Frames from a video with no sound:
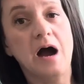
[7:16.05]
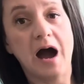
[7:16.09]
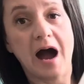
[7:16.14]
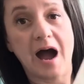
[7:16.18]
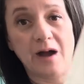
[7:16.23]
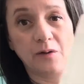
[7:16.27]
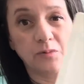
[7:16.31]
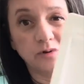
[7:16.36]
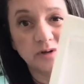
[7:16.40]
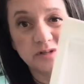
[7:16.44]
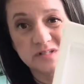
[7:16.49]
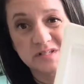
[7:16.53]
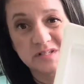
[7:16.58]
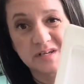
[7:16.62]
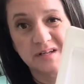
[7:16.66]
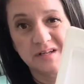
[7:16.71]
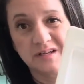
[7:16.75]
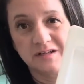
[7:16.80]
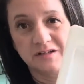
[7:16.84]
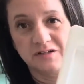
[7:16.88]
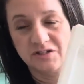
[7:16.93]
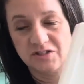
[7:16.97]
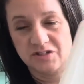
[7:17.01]
I was
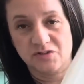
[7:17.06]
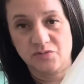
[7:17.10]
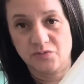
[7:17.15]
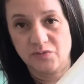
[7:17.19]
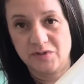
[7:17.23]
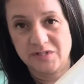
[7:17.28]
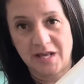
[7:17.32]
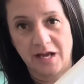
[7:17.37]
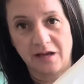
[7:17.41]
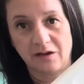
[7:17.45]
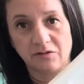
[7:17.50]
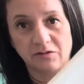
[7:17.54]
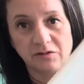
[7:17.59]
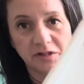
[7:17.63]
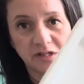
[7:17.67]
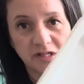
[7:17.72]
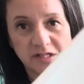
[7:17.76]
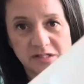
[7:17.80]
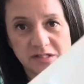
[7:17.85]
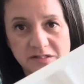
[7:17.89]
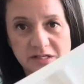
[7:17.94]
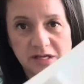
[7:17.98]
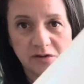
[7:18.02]
gonna just recycle
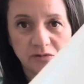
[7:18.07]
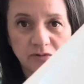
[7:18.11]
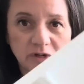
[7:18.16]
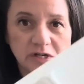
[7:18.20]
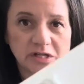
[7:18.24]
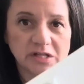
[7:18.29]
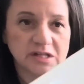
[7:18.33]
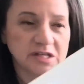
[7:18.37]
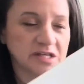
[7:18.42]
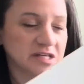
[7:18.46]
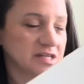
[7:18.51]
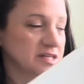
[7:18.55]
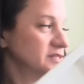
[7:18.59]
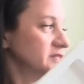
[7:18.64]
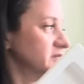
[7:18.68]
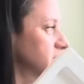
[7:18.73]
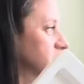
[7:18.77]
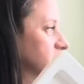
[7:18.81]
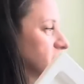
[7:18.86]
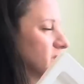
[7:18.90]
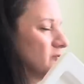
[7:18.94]
these, get rid of these.